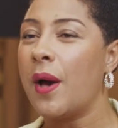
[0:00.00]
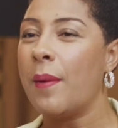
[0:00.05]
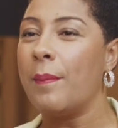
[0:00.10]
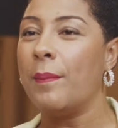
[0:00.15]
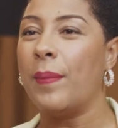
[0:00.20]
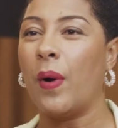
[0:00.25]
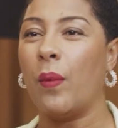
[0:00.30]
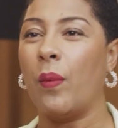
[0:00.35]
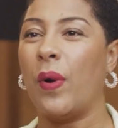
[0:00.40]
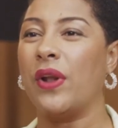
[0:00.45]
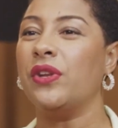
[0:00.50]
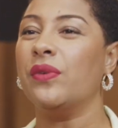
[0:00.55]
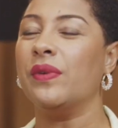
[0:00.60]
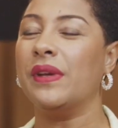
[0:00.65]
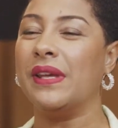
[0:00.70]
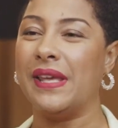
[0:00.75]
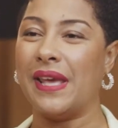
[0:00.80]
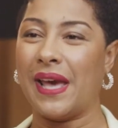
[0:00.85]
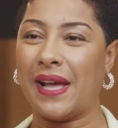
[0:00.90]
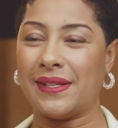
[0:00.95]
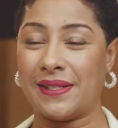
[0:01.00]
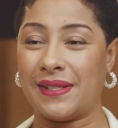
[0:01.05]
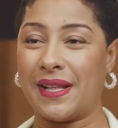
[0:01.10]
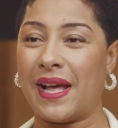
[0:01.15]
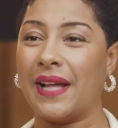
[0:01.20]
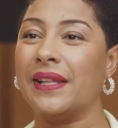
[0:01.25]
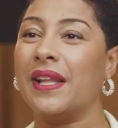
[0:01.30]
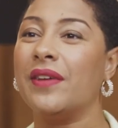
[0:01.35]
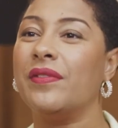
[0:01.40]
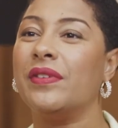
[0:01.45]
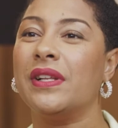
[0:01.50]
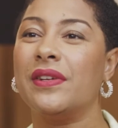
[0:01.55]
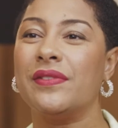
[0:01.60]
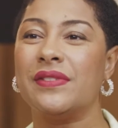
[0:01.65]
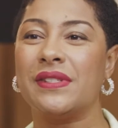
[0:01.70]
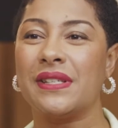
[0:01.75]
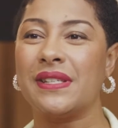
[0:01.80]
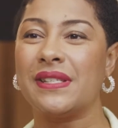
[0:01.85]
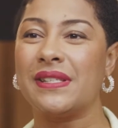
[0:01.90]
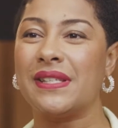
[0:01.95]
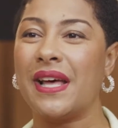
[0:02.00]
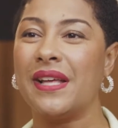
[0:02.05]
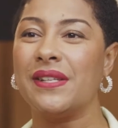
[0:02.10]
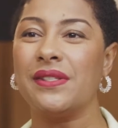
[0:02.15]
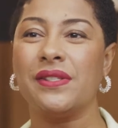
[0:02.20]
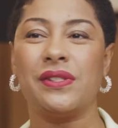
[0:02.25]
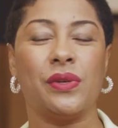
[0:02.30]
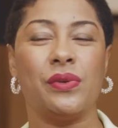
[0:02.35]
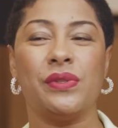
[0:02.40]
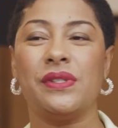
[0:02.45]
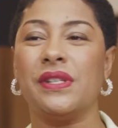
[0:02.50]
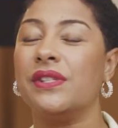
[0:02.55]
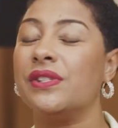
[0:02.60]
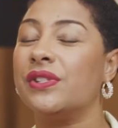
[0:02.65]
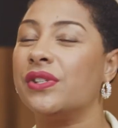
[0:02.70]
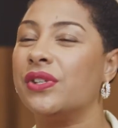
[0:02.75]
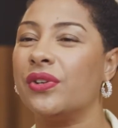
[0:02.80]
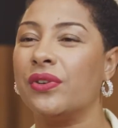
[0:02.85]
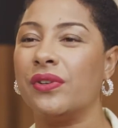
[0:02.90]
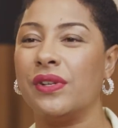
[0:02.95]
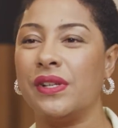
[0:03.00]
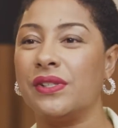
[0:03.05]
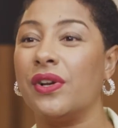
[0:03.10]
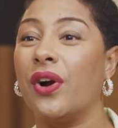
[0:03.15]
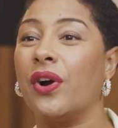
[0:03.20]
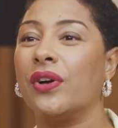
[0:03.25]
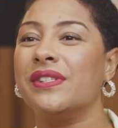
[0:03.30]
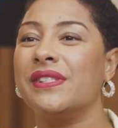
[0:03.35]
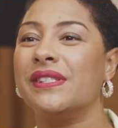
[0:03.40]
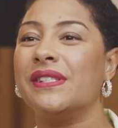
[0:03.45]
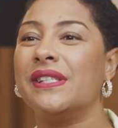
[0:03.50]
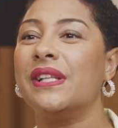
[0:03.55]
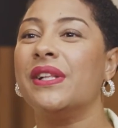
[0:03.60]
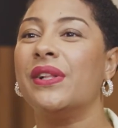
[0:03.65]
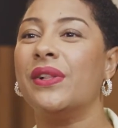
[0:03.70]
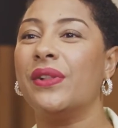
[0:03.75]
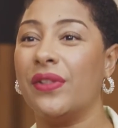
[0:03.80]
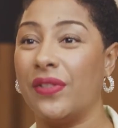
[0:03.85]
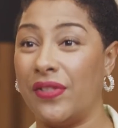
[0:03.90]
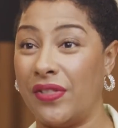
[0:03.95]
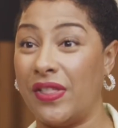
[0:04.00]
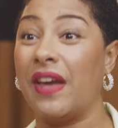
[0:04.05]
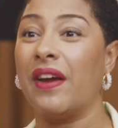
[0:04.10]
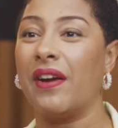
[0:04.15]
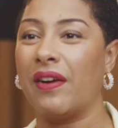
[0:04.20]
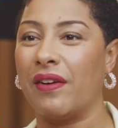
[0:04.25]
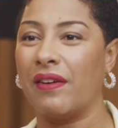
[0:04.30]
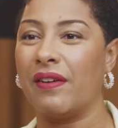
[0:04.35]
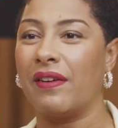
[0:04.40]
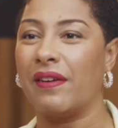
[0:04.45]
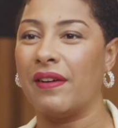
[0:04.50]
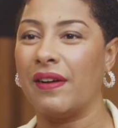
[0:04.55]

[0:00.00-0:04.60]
But when you get to that level of success, those insecurities are still there.